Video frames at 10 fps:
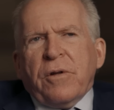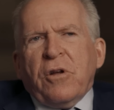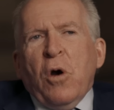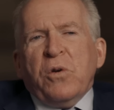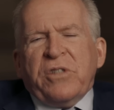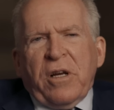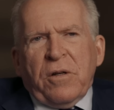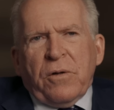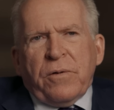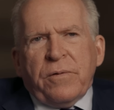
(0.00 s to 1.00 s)
go
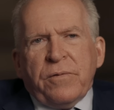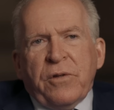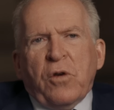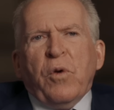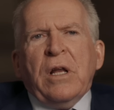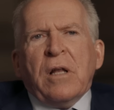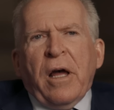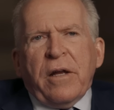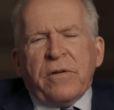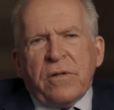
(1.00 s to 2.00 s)
signal, the green
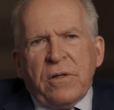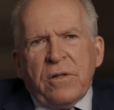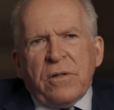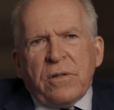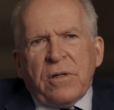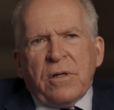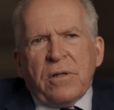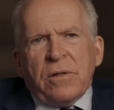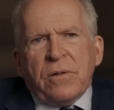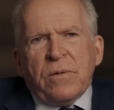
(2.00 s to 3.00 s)
light,
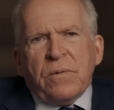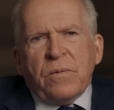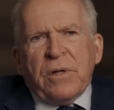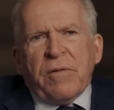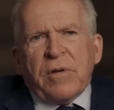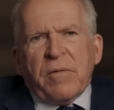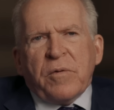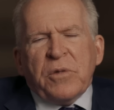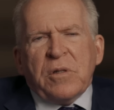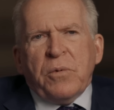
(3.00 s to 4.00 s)
would have come
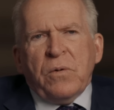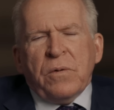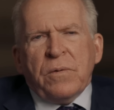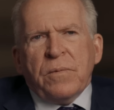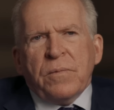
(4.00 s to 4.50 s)
from Mr. Putin.